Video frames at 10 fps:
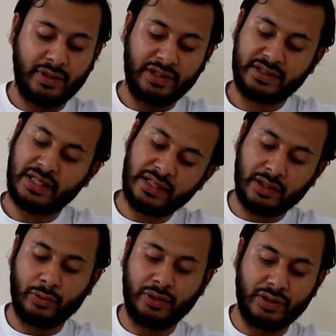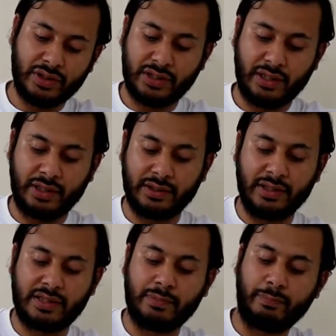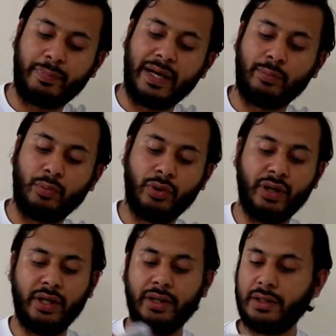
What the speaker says: Let's take a look inside this bad boy.